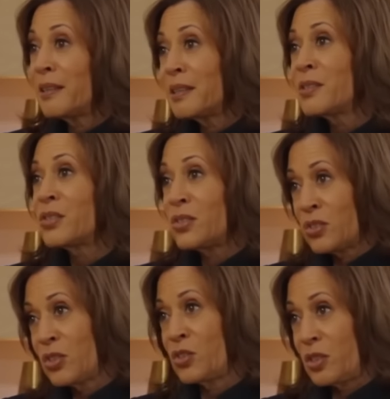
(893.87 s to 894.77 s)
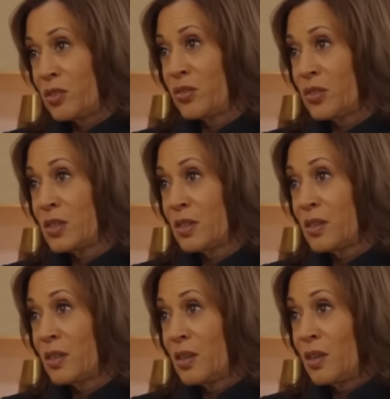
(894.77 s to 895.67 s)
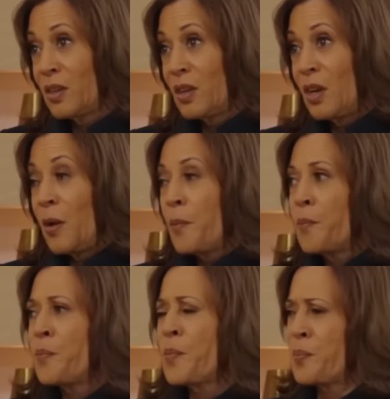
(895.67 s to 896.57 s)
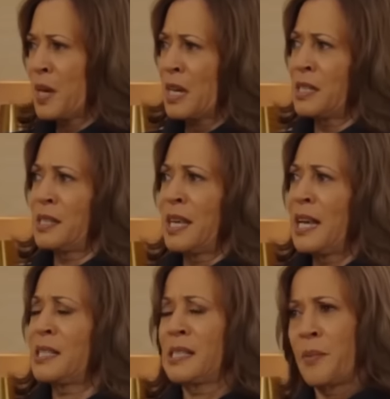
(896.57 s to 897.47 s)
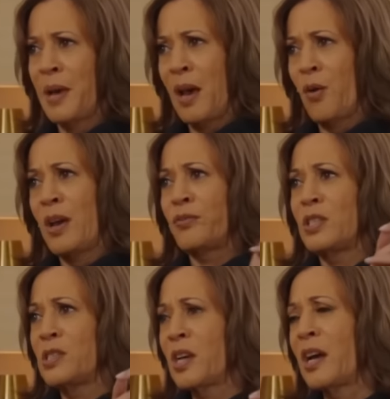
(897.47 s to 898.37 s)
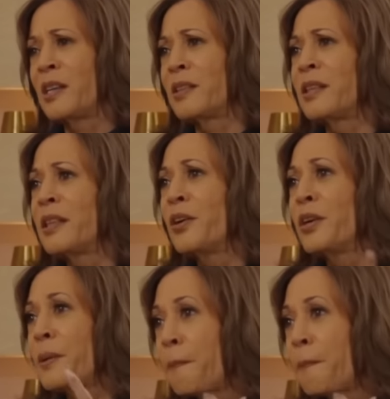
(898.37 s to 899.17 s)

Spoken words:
these decisions because they somehow have decided that they're in a